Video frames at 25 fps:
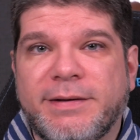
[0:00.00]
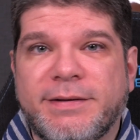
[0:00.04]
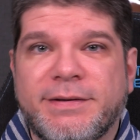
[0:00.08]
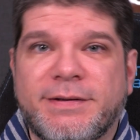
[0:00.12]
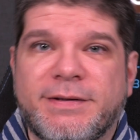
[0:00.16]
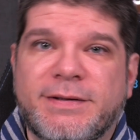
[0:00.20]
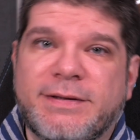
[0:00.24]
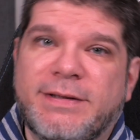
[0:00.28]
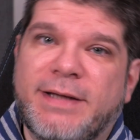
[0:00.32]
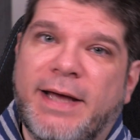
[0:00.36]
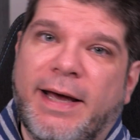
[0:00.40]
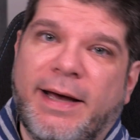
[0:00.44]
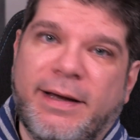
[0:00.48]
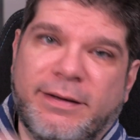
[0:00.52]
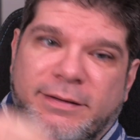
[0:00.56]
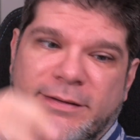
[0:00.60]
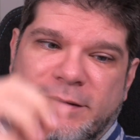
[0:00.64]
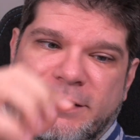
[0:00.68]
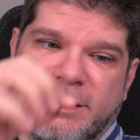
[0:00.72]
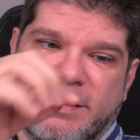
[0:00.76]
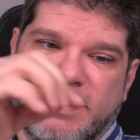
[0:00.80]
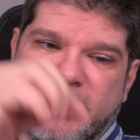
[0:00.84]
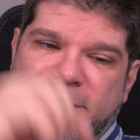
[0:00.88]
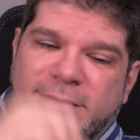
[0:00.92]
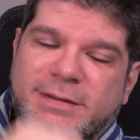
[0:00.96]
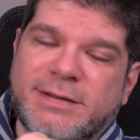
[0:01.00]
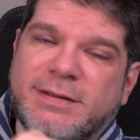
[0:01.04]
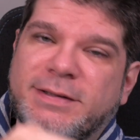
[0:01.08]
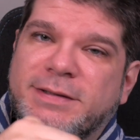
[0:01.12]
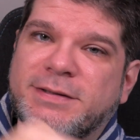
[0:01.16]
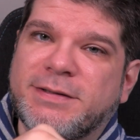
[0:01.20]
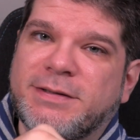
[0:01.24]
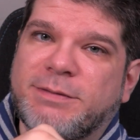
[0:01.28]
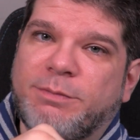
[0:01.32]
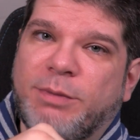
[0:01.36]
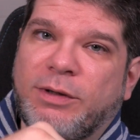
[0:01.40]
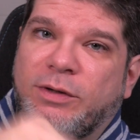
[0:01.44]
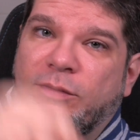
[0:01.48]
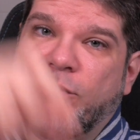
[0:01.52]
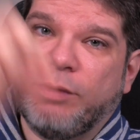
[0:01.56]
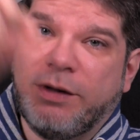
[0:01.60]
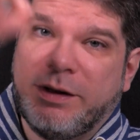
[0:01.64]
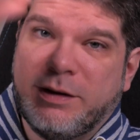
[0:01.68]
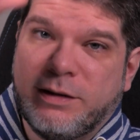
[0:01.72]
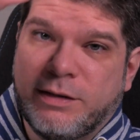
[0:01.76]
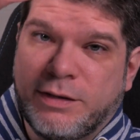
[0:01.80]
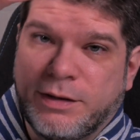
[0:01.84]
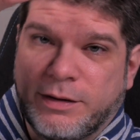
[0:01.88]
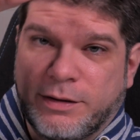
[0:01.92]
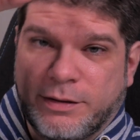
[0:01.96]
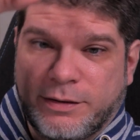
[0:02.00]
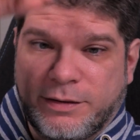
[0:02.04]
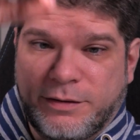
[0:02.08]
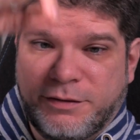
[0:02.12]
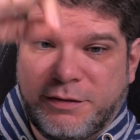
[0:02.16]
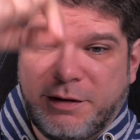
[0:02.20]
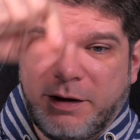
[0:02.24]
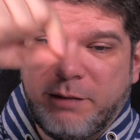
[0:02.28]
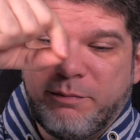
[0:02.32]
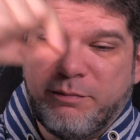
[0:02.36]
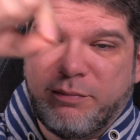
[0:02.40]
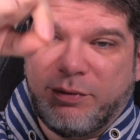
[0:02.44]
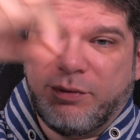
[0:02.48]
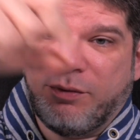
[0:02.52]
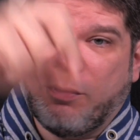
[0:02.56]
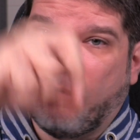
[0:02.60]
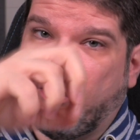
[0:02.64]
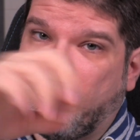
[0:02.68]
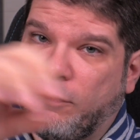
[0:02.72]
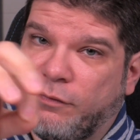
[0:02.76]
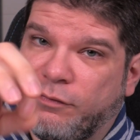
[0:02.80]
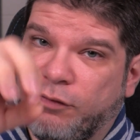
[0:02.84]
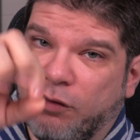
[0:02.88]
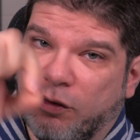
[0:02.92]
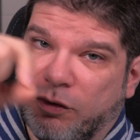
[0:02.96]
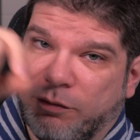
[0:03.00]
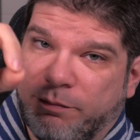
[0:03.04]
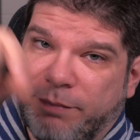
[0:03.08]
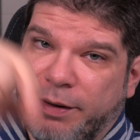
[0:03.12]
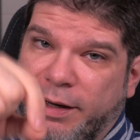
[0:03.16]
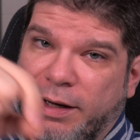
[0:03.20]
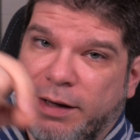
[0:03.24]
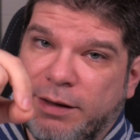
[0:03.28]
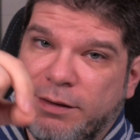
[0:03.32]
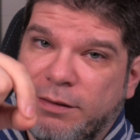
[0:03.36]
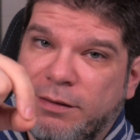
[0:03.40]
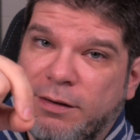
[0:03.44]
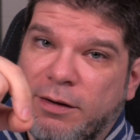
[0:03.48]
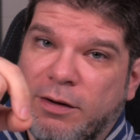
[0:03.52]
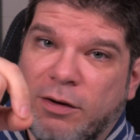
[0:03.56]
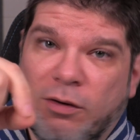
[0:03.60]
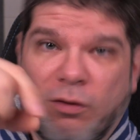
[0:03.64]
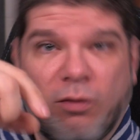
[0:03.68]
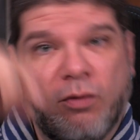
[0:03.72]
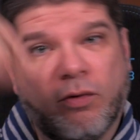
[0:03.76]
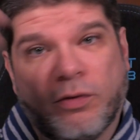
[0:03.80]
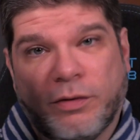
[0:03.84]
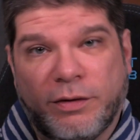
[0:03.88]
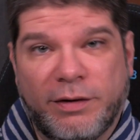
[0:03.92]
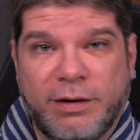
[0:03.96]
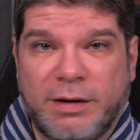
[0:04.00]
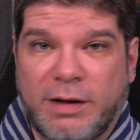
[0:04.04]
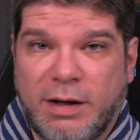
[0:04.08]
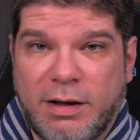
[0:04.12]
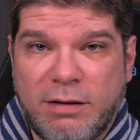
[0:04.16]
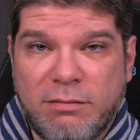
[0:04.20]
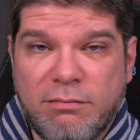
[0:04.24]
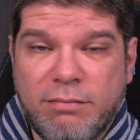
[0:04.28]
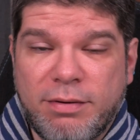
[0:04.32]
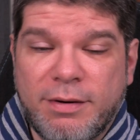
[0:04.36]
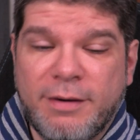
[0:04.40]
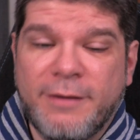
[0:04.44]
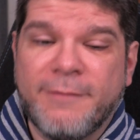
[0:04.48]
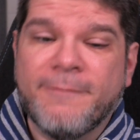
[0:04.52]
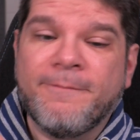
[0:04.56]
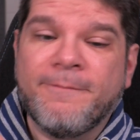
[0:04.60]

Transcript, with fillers: is that distance between the tip of your pen or the nib